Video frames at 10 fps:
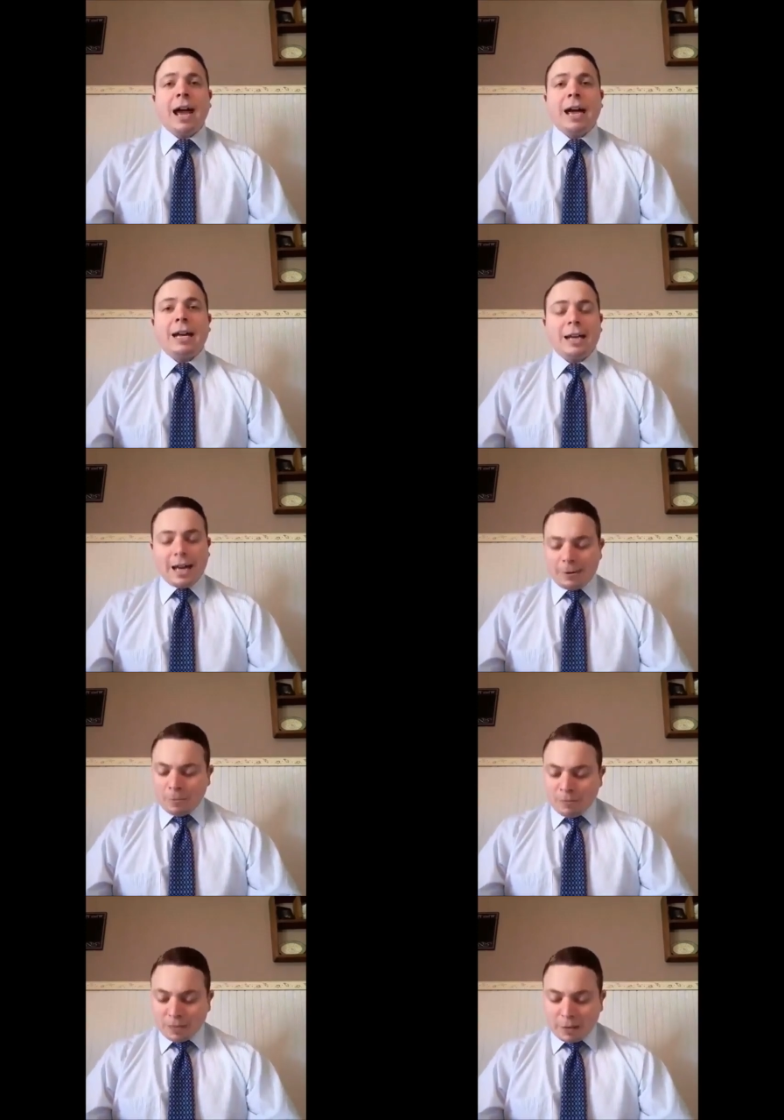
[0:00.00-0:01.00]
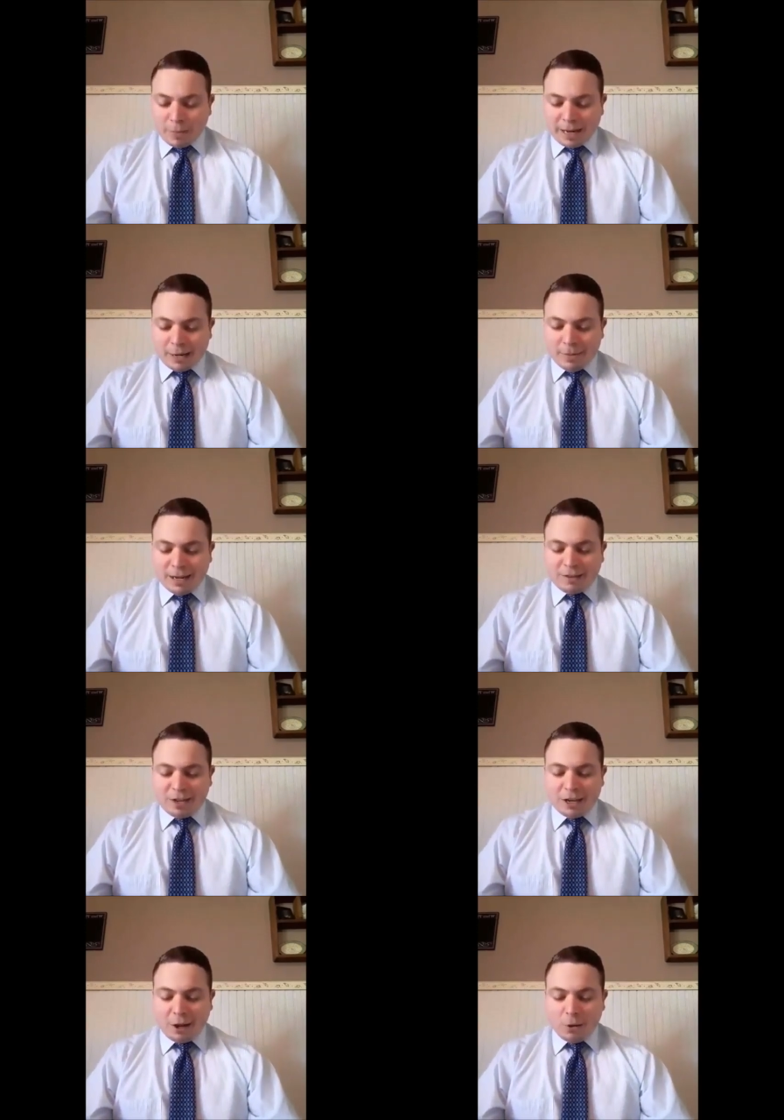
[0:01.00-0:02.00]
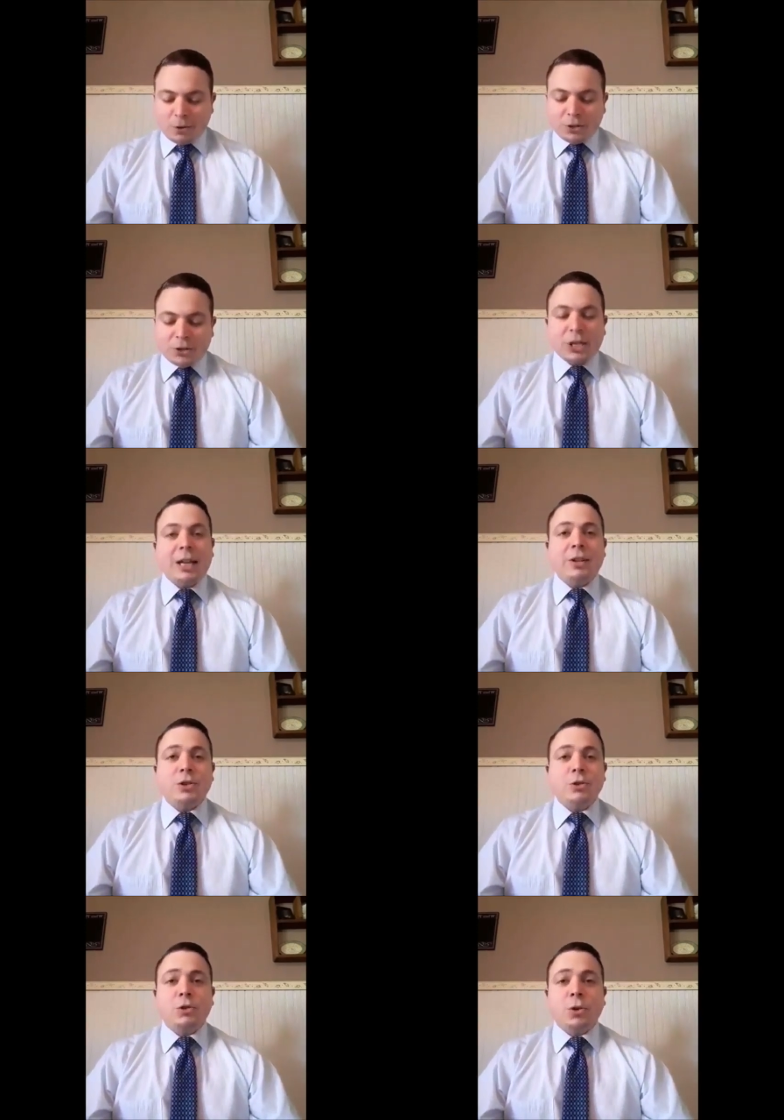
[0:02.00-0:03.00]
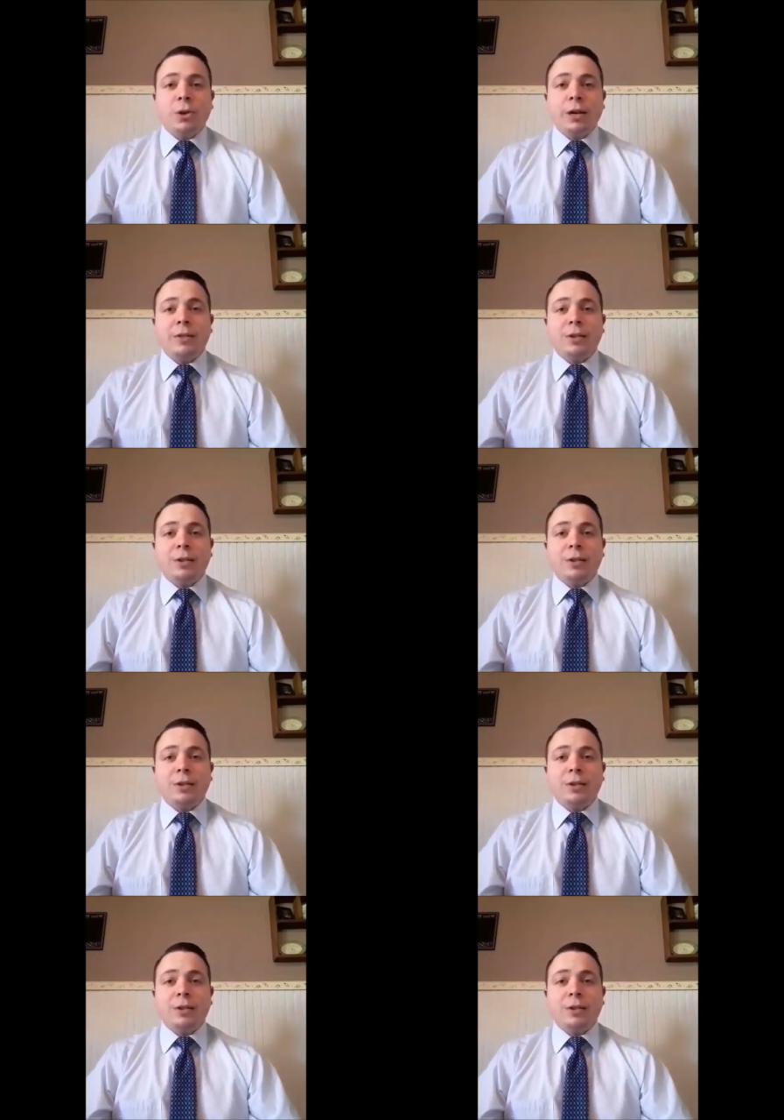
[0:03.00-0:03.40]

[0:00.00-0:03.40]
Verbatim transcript: And uh, many, many theologians say this tree,